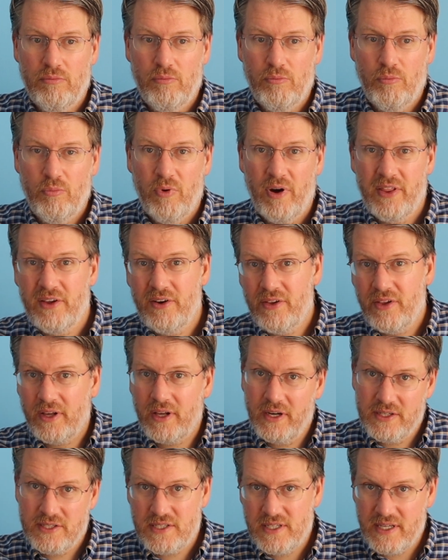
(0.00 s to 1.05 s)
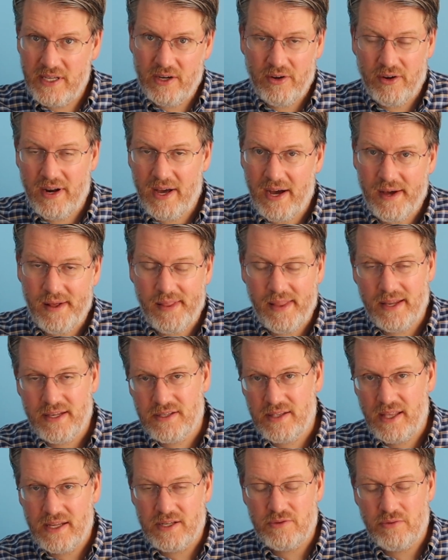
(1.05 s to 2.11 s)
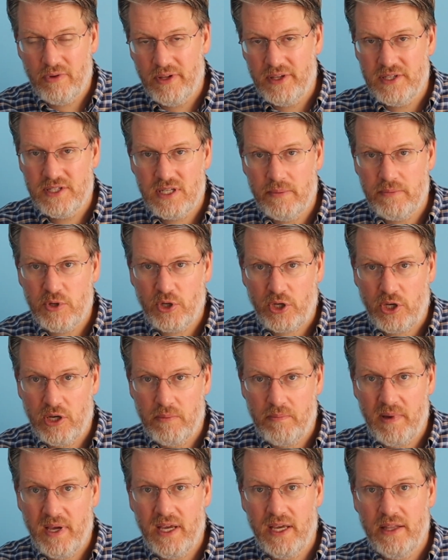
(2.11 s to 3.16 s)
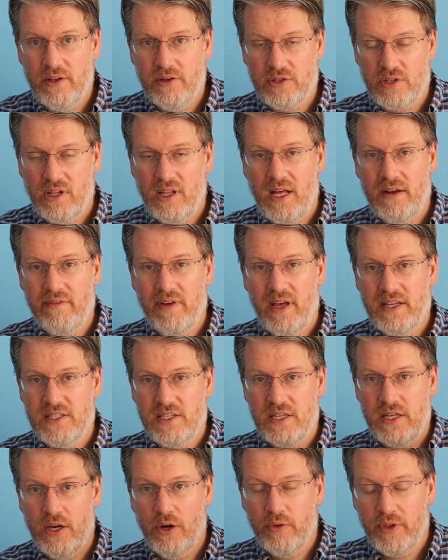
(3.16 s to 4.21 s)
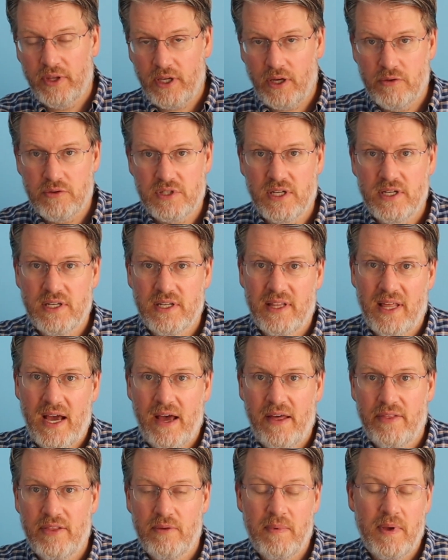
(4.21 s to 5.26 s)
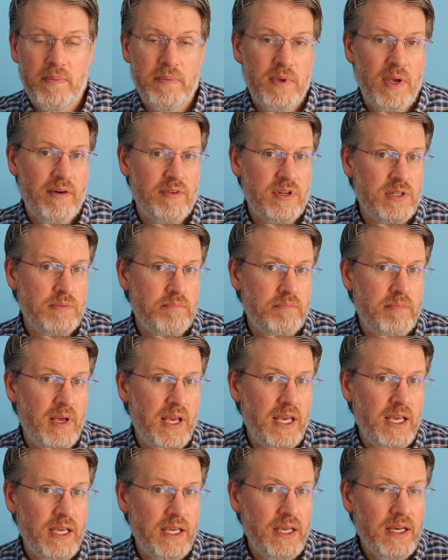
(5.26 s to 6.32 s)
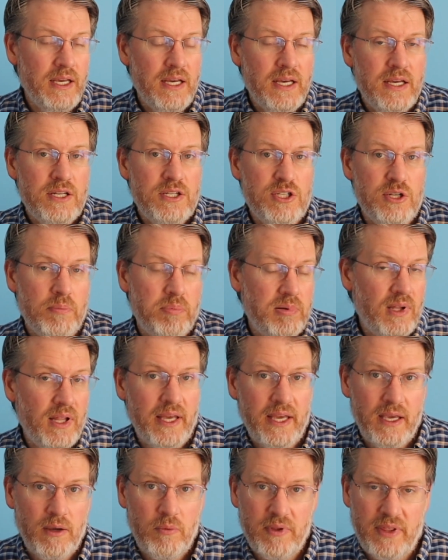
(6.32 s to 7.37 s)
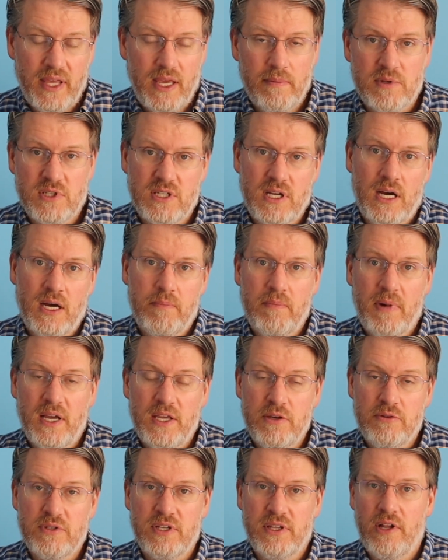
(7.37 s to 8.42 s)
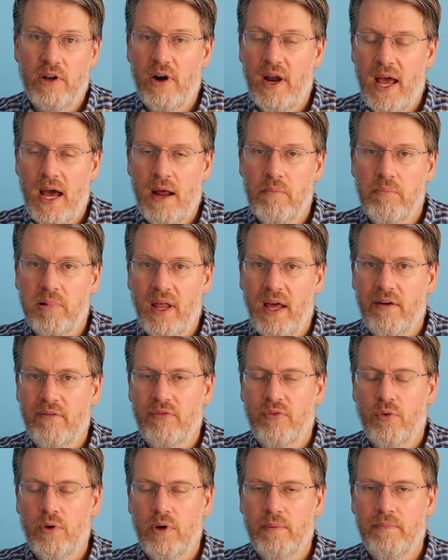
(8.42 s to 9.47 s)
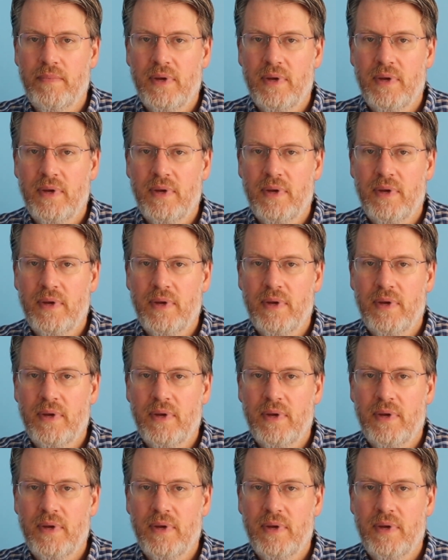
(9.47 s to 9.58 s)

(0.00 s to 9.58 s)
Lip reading: whether they're gonna see it or not, that's really subject to debate. There's a lot of SEO that goes into that. Maybe you have to pay to play with Amazon by using their ad platform.